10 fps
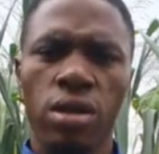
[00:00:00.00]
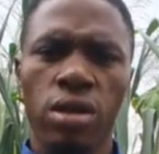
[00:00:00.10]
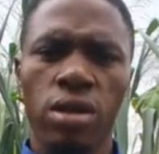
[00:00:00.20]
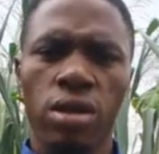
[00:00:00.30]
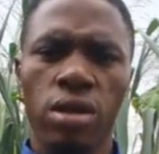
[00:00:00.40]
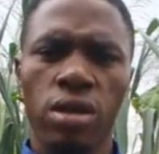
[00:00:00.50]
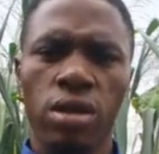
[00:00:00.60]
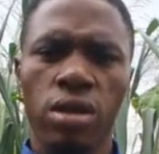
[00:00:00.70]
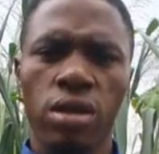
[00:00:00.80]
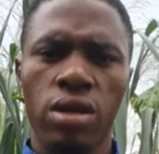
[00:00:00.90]

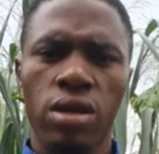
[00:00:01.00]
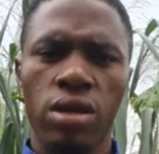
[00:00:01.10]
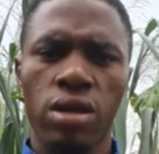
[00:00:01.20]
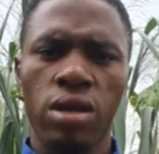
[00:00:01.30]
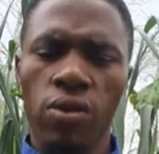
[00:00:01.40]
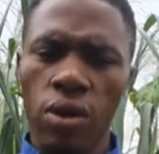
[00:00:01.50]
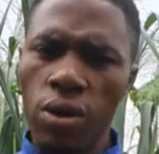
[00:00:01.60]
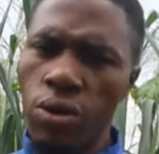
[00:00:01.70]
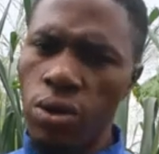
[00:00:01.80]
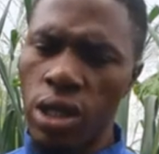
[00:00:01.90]
the one
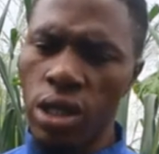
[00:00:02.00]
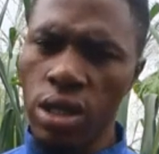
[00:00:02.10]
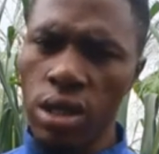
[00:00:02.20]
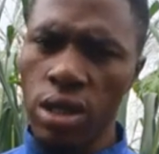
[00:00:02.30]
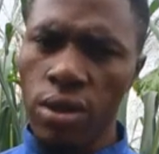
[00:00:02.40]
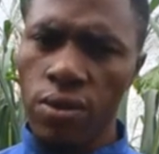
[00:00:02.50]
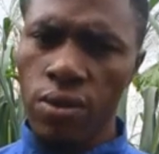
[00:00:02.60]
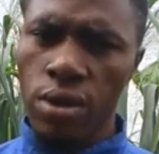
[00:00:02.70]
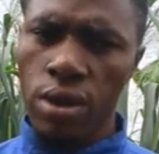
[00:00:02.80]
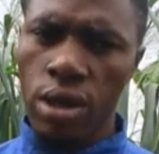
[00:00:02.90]
who is,
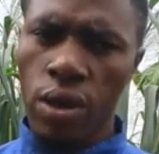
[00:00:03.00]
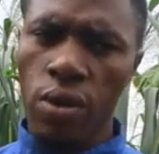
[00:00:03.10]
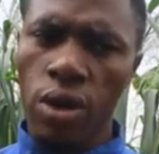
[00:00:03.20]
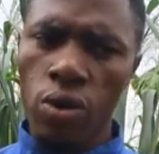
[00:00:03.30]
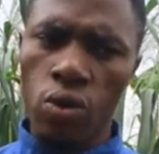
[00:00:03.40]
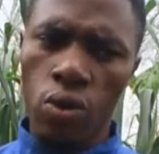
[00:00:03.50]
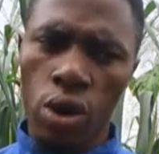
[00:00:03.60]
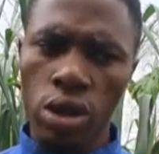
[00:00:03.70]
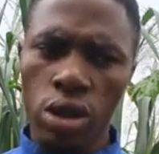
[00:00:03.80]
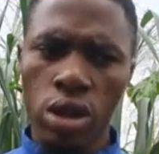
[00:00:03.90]
the one who
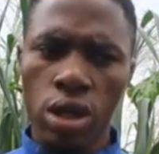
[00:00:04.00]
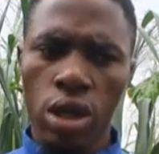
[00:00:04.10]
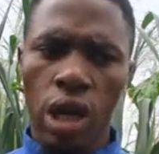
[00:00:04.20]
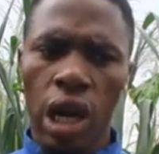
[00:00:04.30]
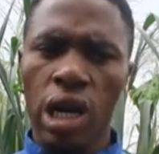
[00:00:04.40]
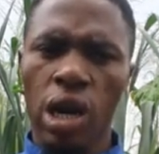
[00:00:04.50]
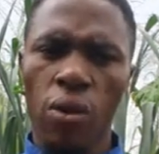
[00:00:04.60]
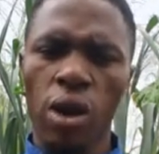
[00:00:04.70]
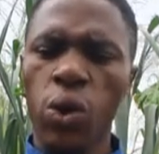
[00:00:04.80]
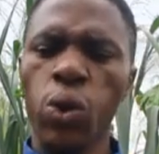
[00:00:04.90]
was, and the
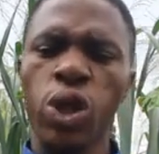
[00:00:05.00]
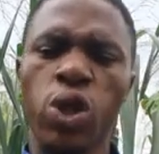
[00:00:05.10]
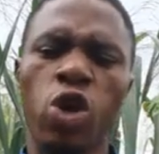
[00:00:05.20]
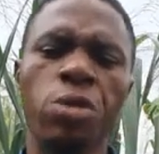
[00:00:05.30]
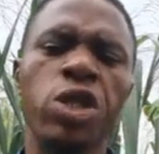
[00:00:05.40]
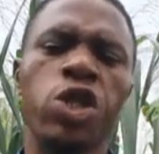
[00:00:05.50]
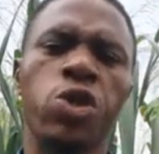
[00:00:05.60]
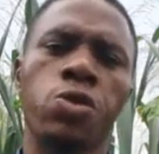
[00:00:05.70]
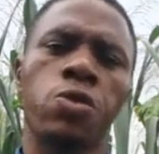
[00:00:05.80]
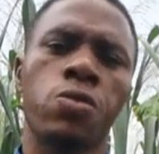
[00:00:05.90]
one who is coming
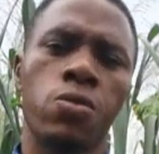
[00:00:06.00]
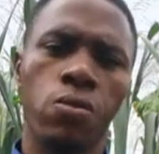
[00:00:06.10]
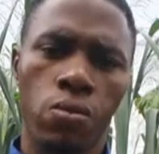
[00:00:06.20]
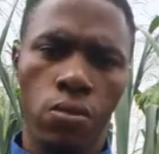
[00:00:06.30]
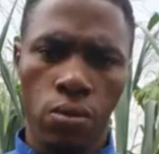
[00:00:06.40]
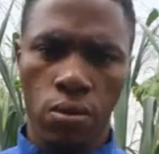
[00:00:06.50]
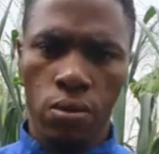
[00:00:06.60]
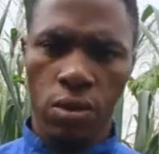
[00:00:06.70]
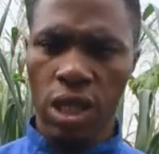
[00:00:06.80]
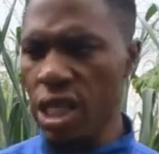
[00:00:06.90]
soon.
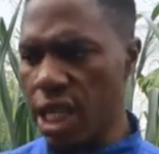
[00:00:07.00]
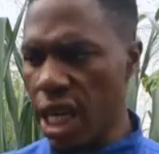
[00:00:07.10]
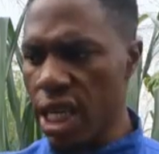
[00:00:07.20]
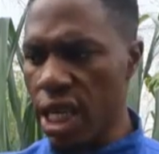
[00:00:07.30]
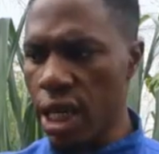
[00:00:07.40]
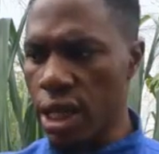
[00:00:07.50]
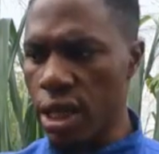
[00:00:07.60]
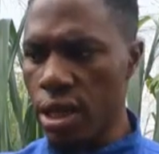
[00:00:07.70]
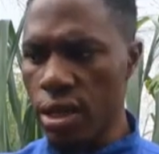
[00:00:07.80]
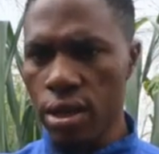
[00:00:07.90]
Is at the
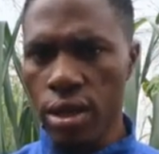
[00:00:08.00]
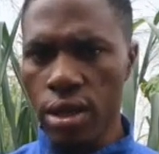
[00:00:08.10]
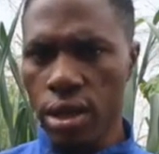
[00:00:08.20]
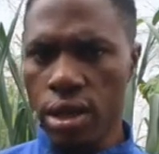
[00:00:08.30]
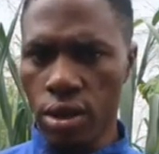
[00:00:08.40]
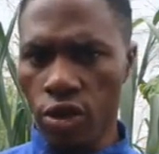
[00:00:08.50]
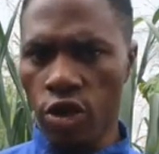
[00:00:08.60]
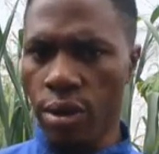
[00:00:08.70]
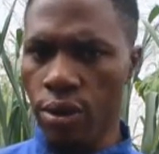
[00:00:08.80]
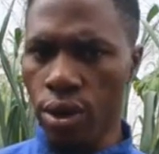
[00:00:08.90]
gate. Take note of
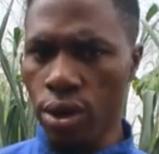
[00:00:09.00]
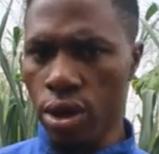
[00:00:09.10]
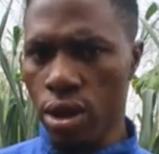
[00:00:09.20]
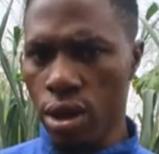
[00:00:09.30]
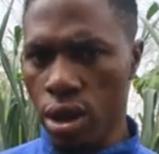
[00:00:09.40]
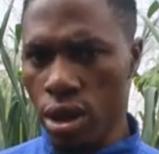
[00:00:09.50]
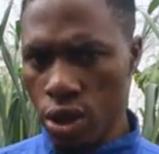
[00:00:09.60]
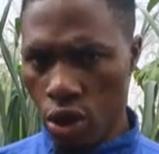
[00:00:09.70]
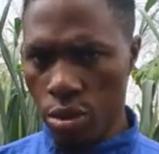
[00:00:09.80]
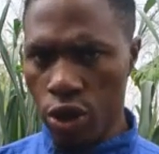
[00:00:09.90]
my word.
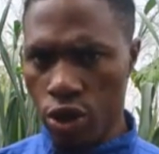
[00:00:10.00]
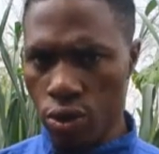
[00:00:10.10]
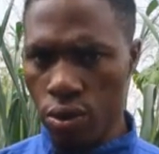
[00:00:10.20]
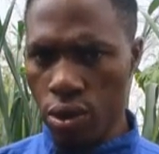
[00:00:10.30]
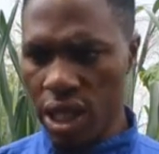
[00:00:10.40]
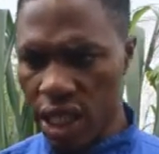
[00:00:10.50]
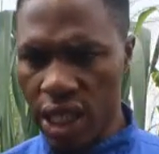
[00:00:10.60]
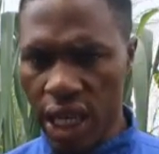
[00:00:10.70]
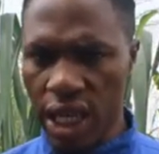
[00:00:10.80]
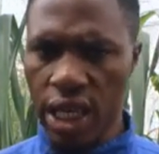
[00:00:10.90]
He's coming soon.
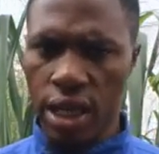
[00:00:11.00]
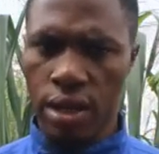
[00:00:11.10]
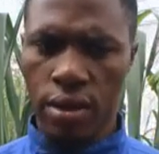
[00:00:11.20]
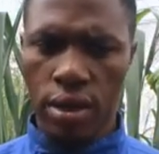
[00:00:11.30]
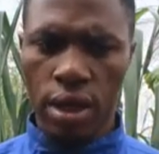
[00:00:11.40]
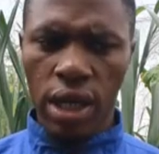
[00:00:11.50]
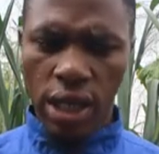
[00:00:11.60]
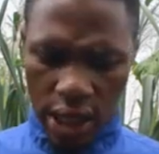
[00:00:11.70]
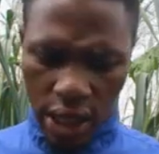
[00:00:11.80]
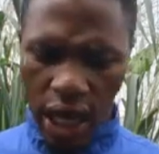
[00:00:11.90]
He's at the gate.
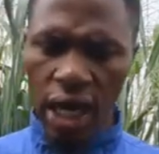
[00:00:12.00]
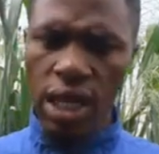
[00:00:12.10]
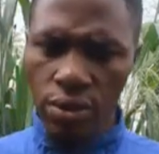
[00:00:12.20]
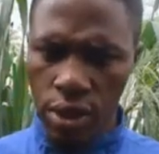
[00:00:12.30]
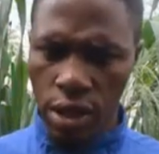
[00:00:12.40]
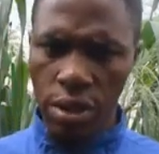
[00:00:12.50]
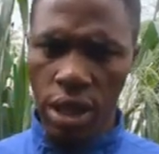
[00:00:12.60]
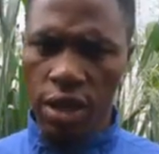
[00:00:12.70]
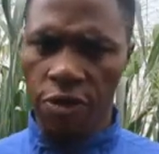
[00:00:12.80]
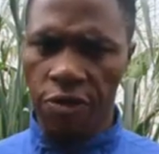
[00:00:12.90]
Standing with me
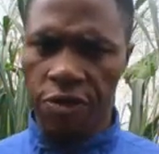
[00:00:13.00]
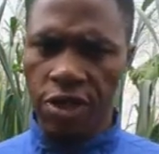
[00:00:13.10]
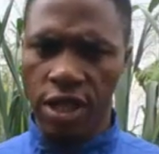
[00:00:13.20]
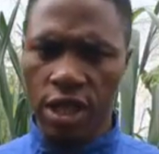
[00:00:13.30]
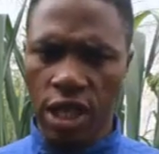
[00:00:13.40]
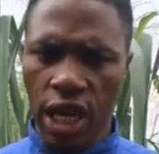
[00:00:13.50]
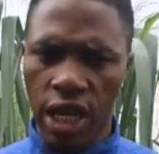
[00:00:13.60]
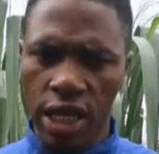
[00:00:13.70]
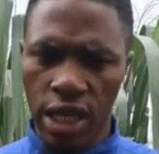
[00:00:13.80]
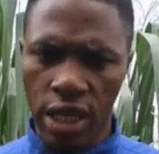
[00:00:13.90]
here physically,